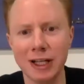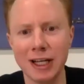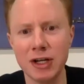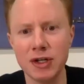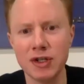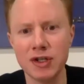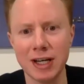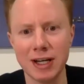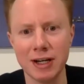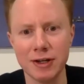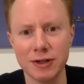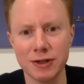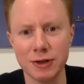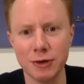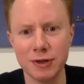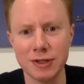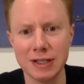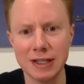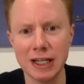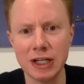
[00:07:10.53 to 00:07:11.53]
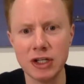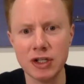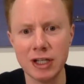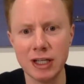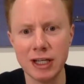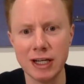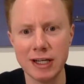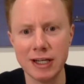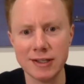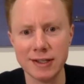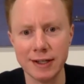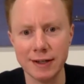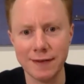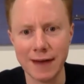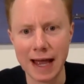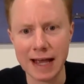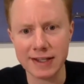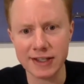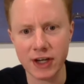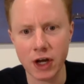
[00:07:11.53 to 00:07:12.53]
interesting, because it was literally sort of
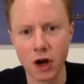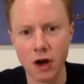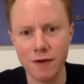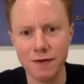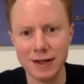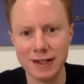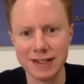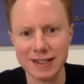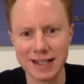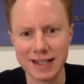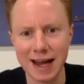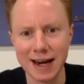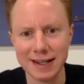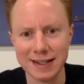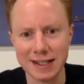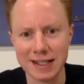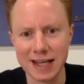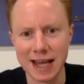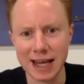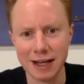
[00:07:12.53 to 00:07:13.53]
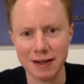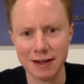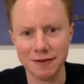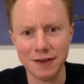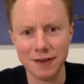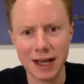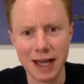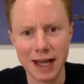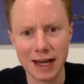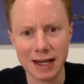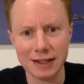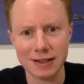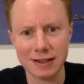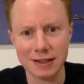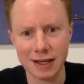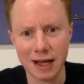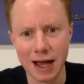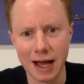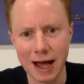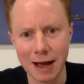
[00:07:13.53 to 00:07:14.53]
as COVID started to take effect,
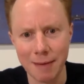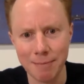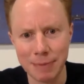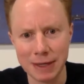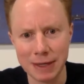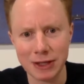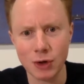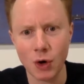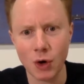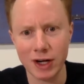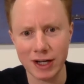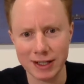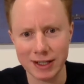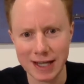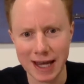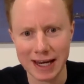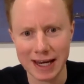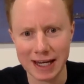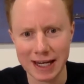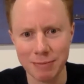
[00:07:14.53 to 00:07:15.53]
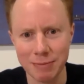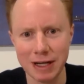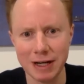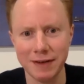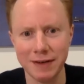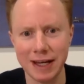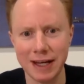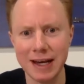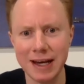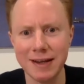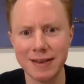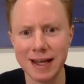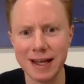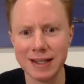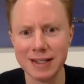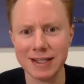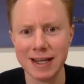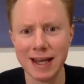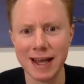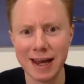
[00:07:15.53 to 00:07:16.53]
Bitcoin had taken a bit of a hit at
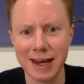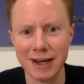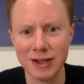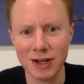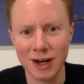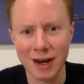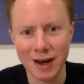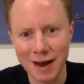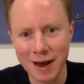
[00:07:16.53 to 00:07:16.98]
that stage.